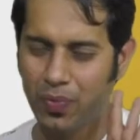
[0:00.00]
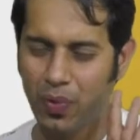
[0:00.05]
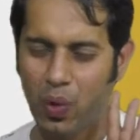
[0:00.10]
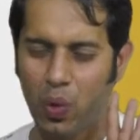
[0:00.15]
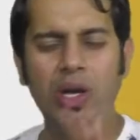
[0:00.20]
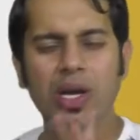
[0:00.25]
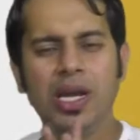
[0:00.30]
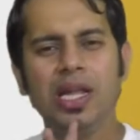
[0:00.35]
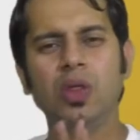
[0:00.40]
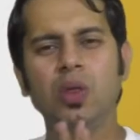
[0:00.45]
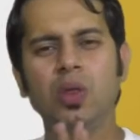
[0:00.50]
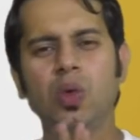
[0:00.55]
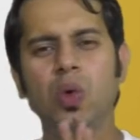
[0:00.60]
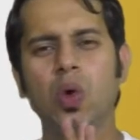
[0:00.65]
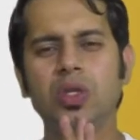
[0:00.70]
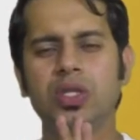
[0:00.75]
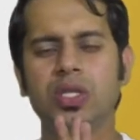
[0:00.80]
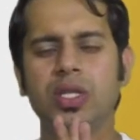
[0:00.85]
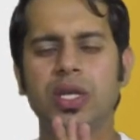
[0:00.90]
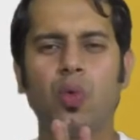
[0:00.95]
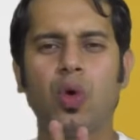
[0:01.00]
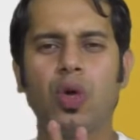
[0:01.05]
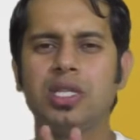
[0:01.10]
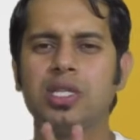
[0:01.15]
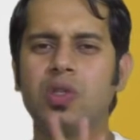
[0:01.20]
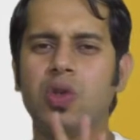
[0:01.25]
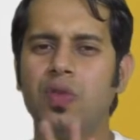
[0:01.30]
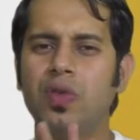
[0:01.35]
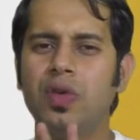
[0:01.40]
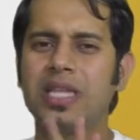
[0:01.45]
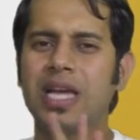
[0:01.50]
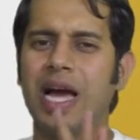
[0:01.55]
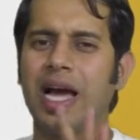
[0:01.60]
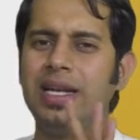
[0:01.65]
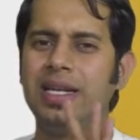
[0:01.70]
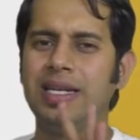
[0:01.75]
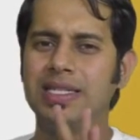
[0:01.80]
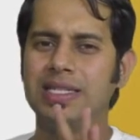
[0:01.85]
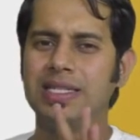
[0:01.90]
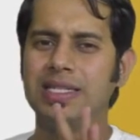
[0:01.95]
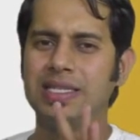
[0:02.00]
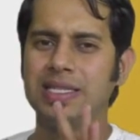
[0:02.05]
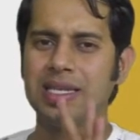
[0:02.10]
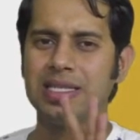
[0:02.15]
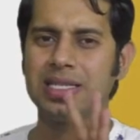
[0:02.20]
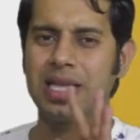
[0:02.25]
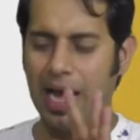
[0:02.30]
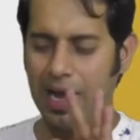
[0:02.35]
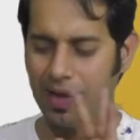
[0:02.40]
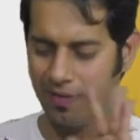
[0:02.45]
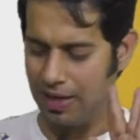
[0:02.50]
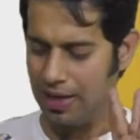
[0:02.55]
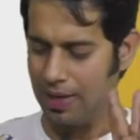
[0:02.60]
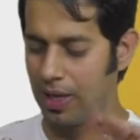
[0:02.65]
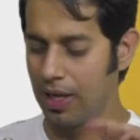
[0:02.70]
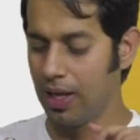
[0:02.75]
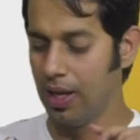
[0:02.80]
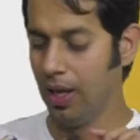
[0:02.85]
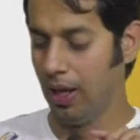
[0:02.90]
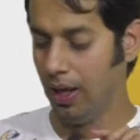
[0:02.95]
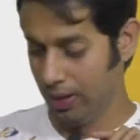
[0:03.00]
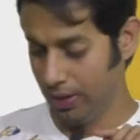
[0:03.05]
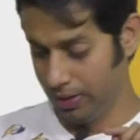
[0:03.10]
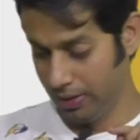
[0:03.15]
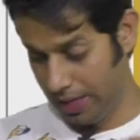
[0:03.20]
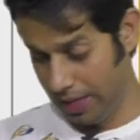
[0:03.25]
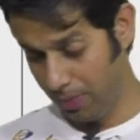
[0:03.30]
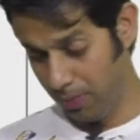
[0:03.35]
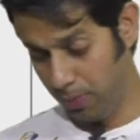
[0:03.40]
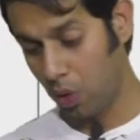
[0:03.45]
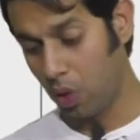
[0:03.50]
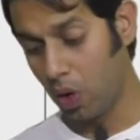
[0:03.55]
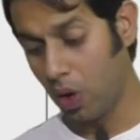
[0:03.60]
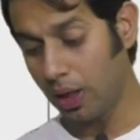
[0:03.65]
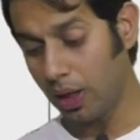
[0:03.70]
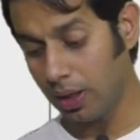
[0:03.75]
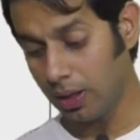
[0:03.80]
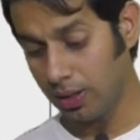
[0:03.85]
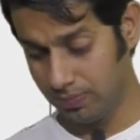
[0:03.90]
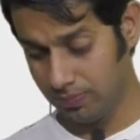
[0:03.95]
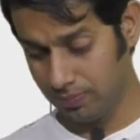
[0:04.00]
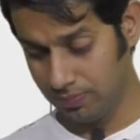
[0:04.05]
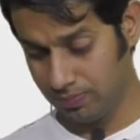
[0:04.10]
Only those invoices on which ITC is available. Therefore,